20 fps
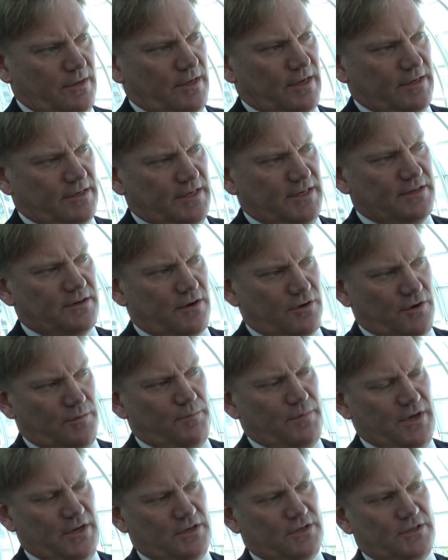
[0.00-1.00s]
And these are the
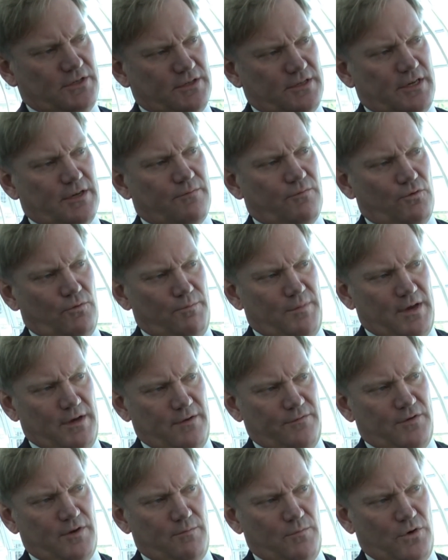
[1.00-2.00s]
patients that will
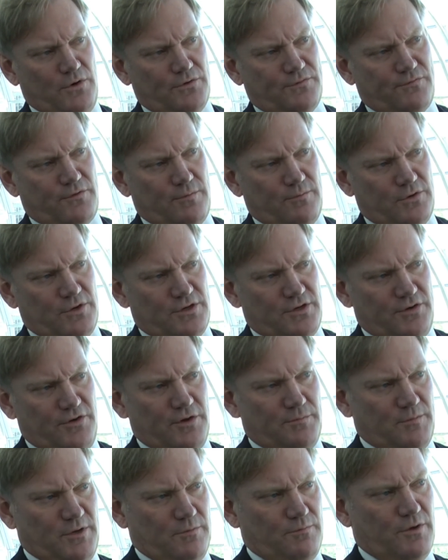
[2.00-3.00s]
benefit most from the
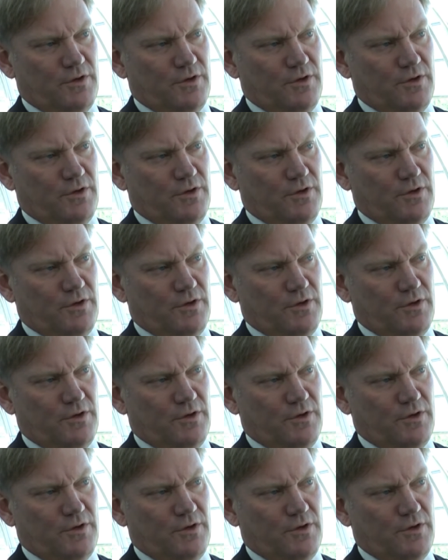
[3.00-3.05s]
treatment.